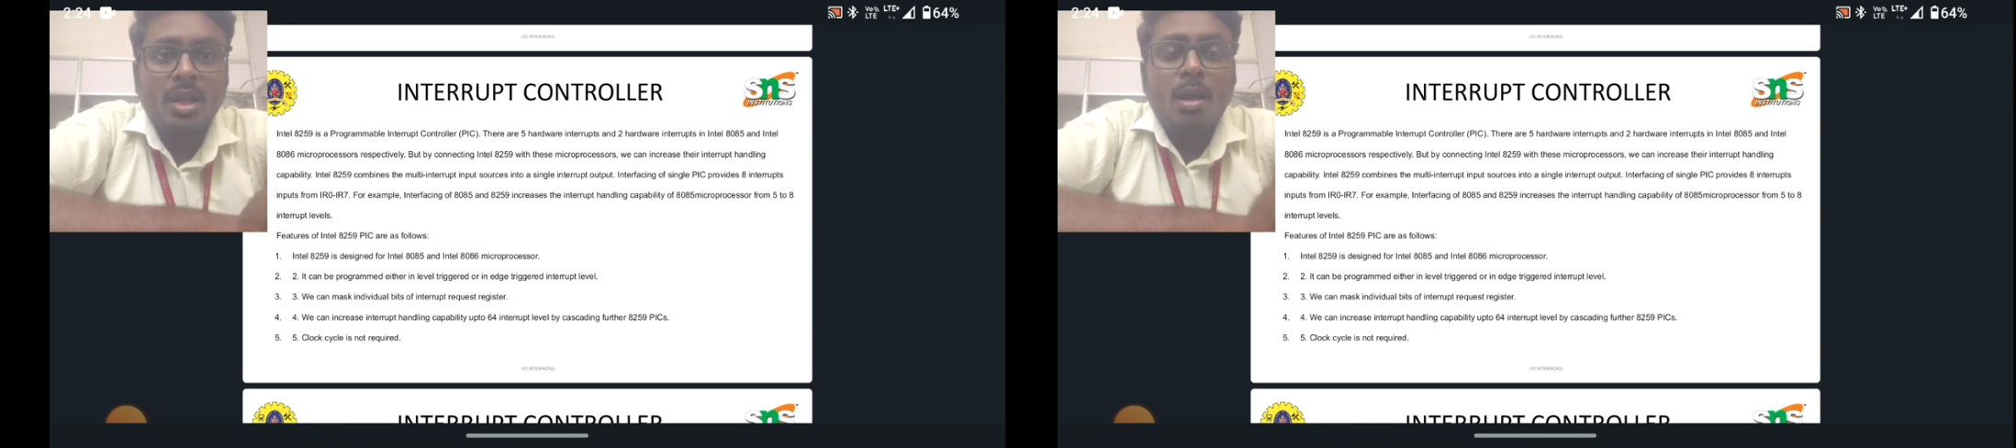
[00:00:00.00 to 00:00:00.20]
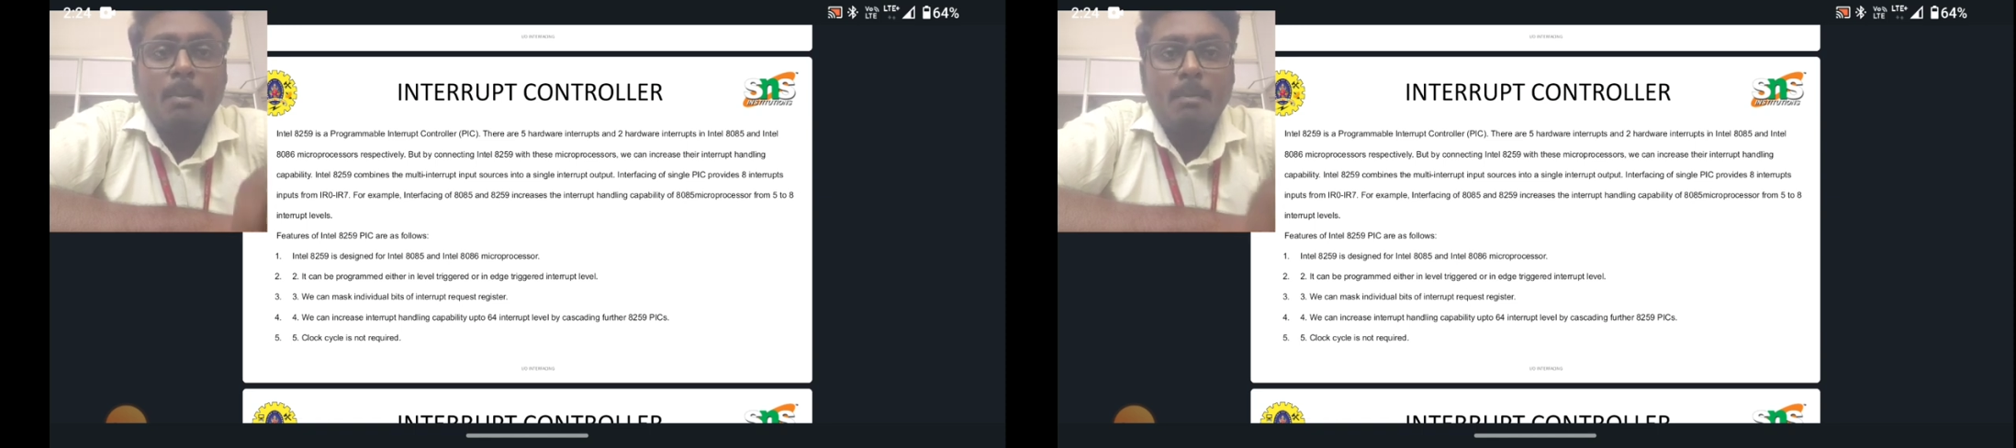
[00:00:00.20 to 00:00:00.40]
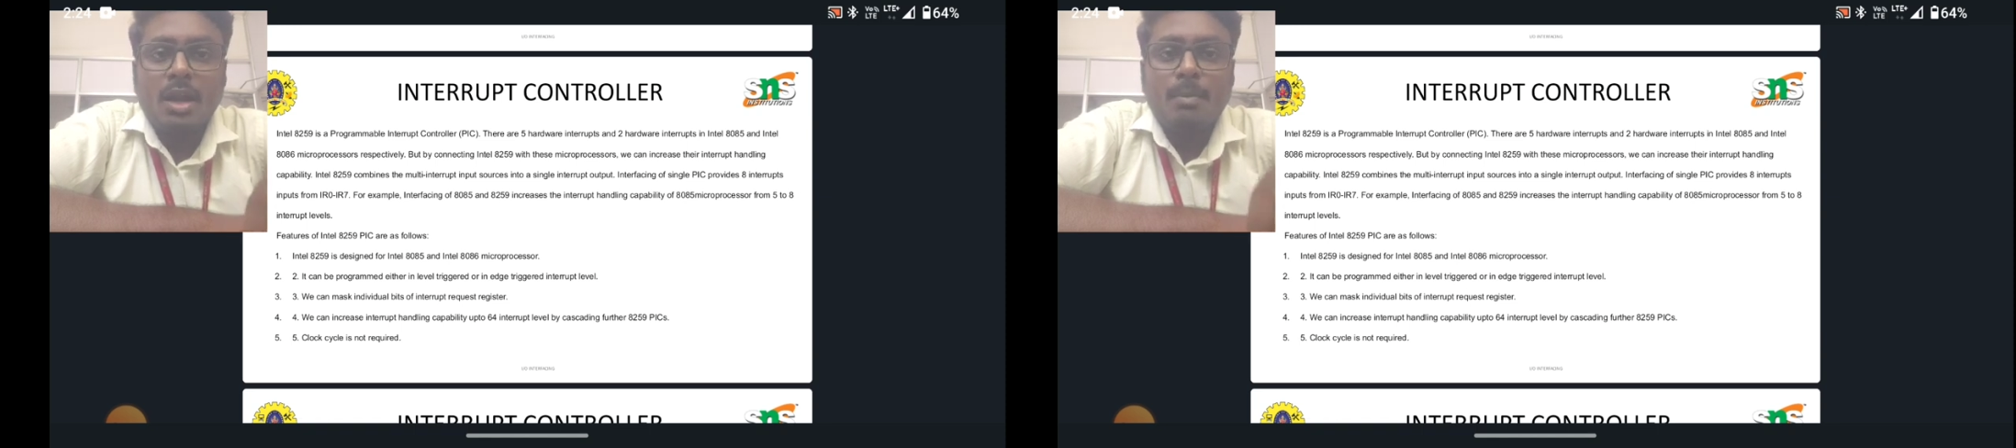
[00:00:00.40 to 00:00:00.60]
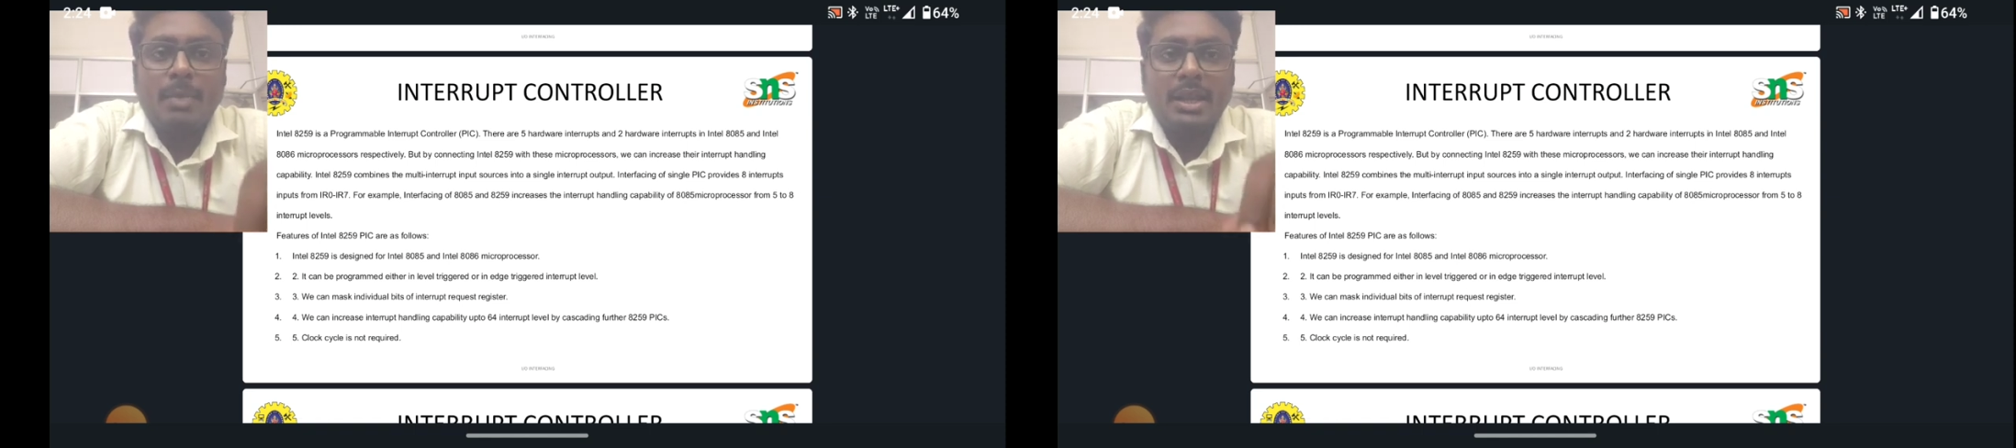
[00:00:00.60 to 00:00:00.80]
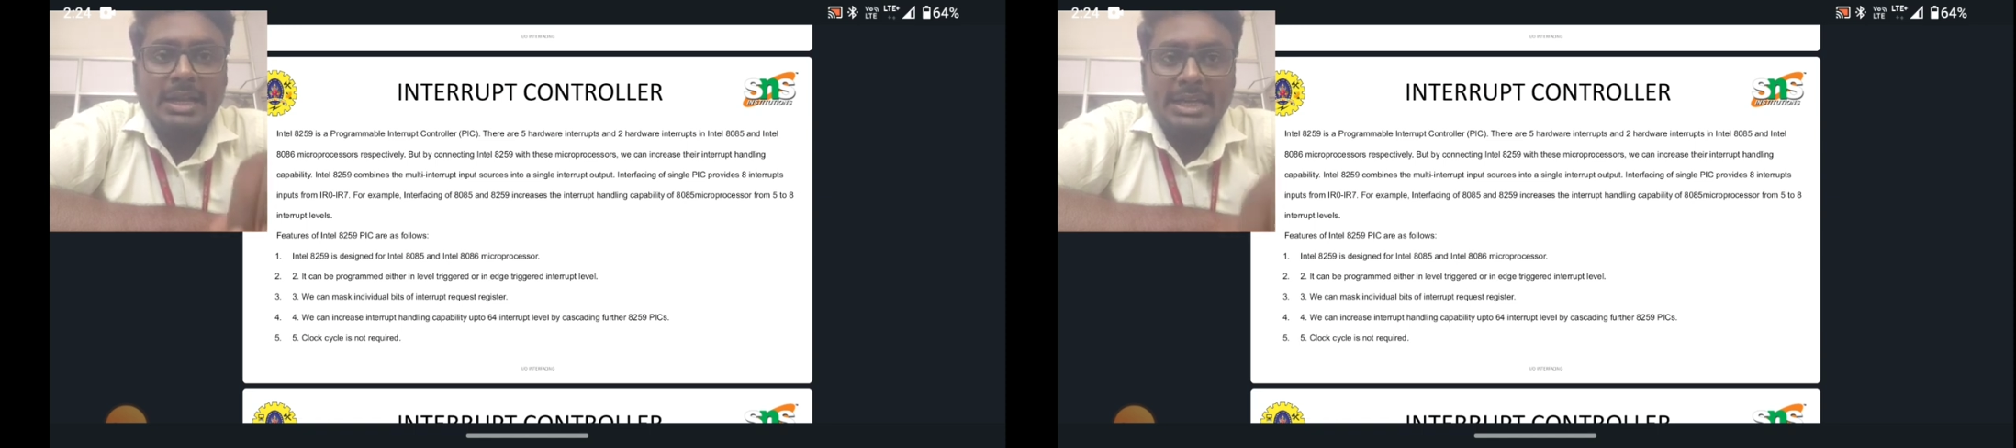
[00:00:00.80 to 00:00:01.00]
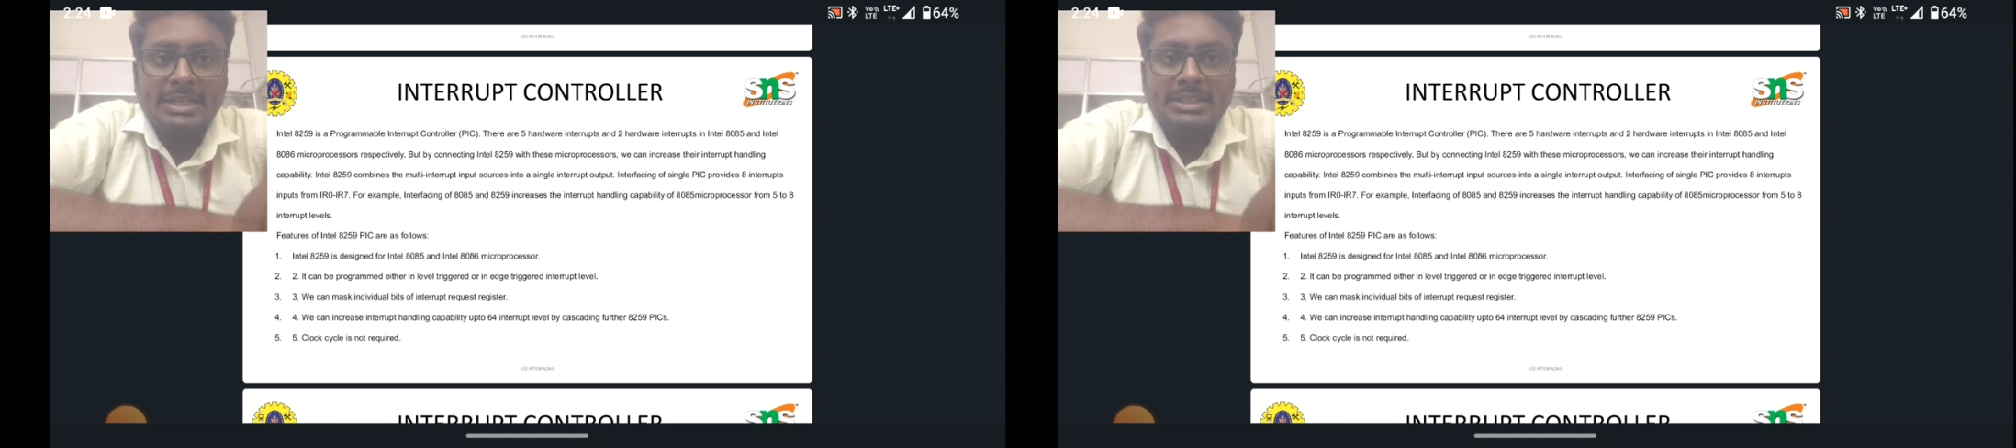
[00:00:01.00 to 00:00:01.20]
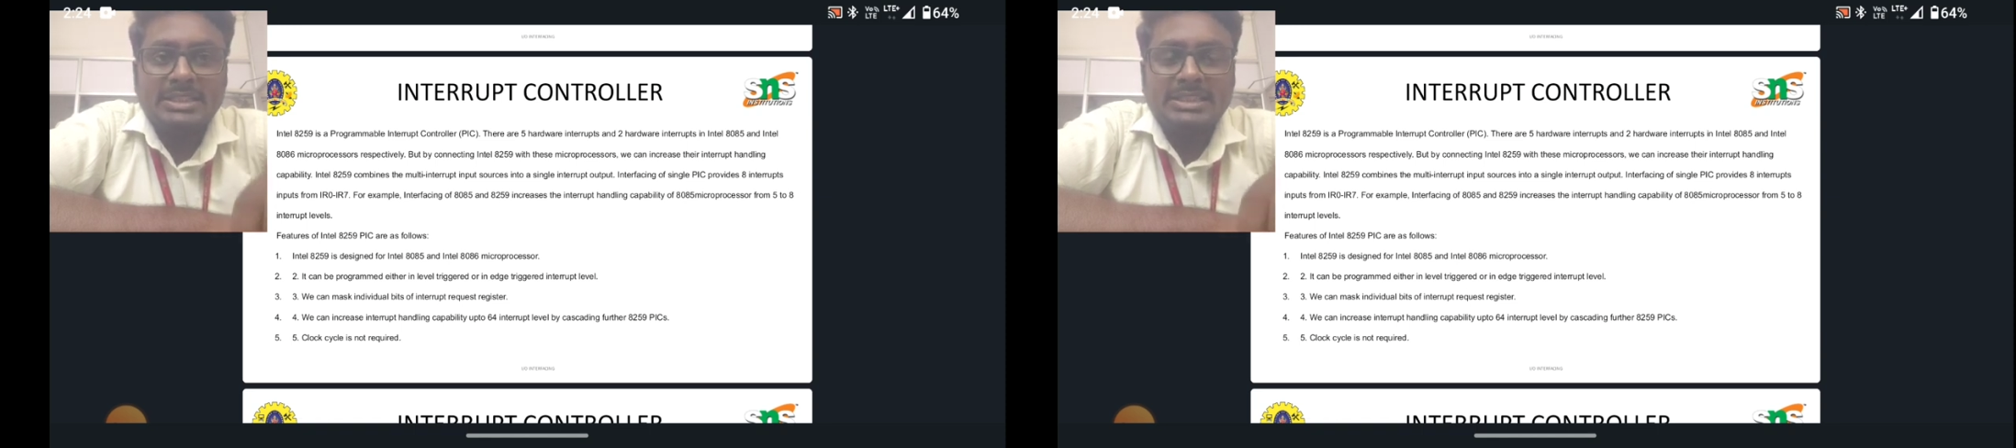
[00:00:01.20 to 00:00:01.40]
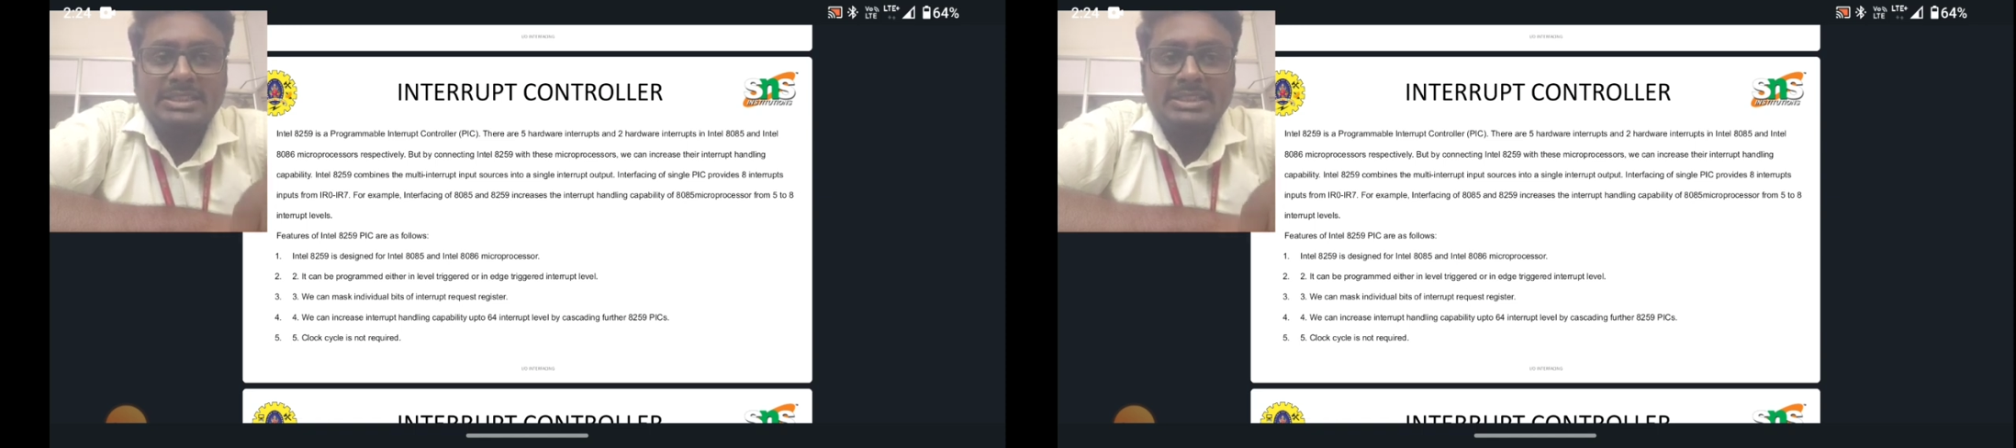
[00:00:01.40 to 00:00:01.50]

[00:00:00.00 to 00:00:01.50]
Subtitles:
But by connecting Intel